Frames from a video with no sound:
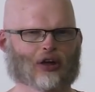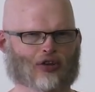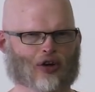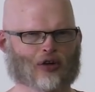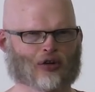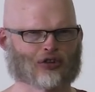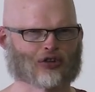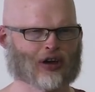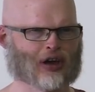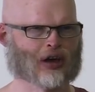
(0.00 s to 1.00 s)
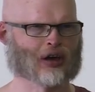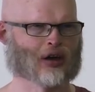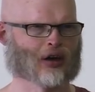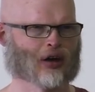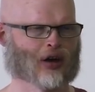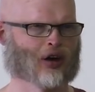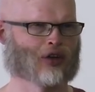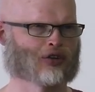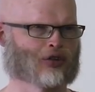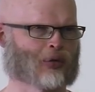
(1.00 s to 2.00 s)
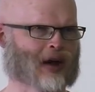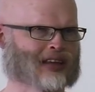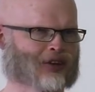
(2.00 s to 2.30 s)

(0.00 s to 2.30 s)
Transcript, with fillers: So she has read